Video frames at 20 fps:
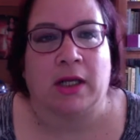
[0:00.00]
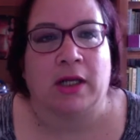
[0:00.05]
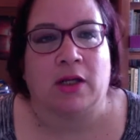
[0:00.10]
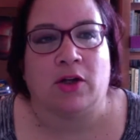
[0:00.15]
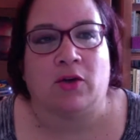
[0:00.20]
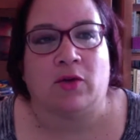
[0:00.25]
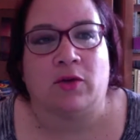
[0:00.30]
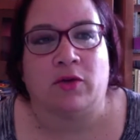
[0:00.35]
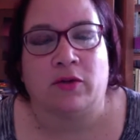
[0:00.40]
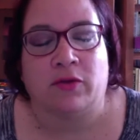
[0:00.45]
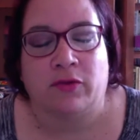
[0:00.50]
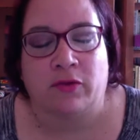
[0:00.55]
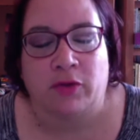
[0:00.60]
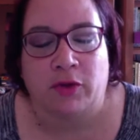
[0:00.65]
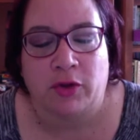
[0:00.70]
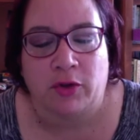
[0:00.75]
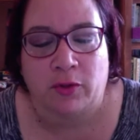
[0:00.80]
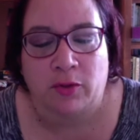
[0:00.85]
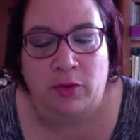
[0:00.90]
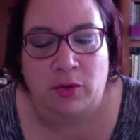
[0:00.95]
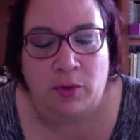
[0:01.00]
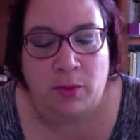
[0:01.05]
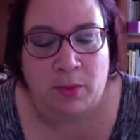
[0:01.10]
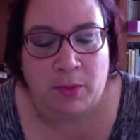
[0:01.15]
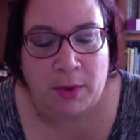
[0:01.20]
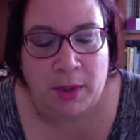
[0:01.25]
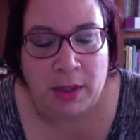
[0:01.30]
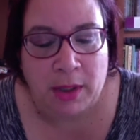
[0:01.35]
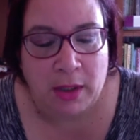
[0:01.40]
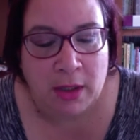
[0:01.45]
And in order for you to
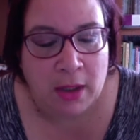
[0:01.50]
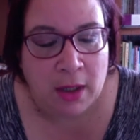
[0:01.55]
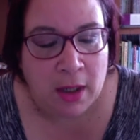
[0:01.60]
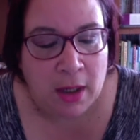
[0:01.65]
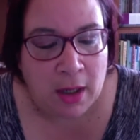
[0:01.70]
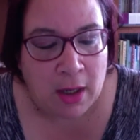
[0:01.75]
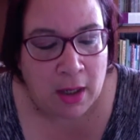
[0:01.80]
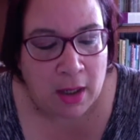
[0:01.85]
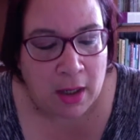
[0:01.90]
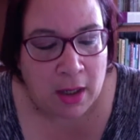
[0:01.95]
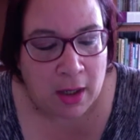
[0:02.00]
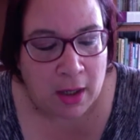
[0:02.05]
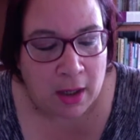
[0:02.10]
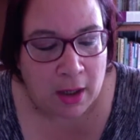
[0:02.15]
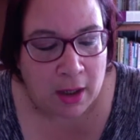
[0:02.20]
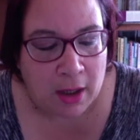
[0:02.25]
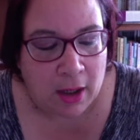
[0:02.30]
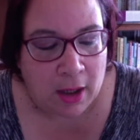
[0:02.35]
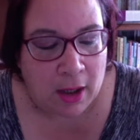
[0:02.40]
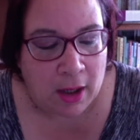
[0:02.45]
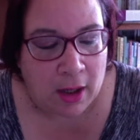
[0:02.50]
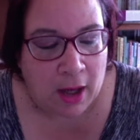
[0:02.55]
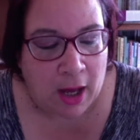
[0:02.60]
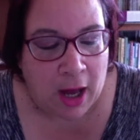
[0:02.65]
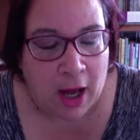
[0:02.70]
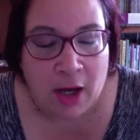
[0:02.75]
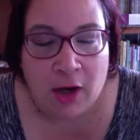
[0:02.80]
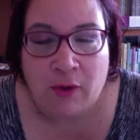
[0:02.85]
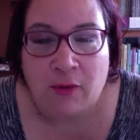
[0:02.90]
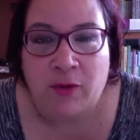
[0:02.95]
be
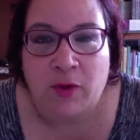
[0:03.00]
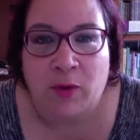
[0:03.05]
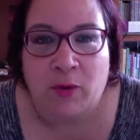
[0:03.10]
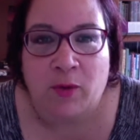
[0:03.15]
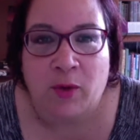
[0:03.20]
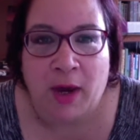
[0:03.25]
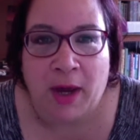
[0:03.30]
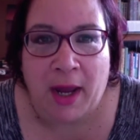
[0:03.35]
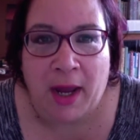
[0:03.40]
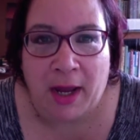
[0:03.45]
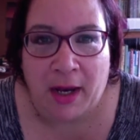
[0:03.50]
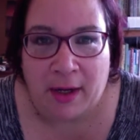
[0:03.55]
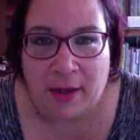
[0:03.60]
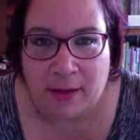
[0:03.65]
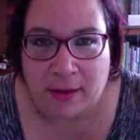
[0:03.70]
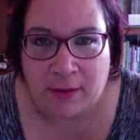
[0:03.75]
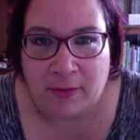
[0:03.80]
out of the red,